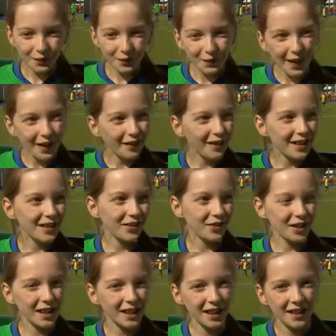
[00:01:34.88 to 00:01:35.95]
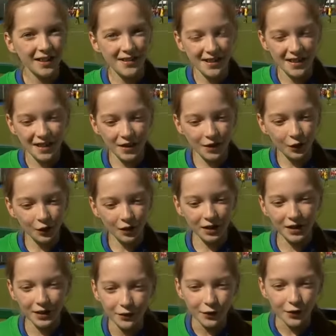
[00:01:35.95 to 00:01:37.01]
Well, it's really nice seeing all the
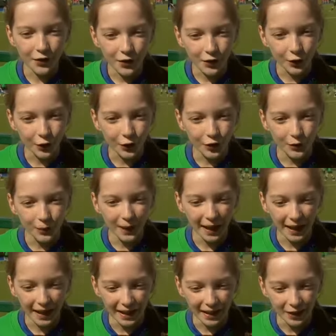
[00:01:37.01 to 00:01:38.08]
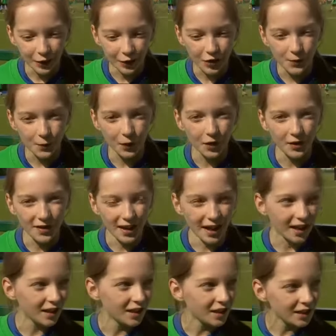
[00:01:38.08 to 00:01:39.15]
different schools playing all sports,
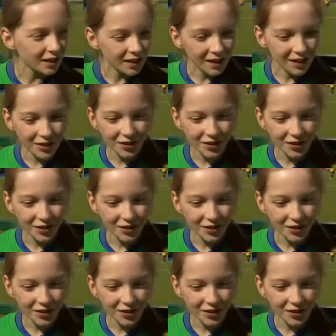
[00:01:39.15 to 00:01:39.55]
and